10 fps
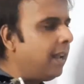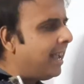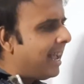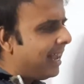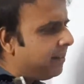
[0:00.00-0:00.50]

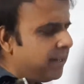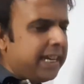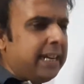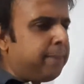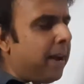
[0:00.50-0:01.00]
And in the
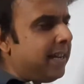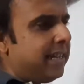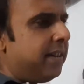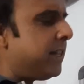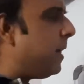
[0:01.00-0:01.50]

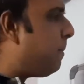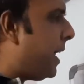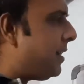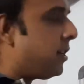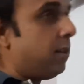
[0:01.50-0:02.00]
recent
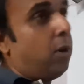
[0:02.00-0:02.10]
past,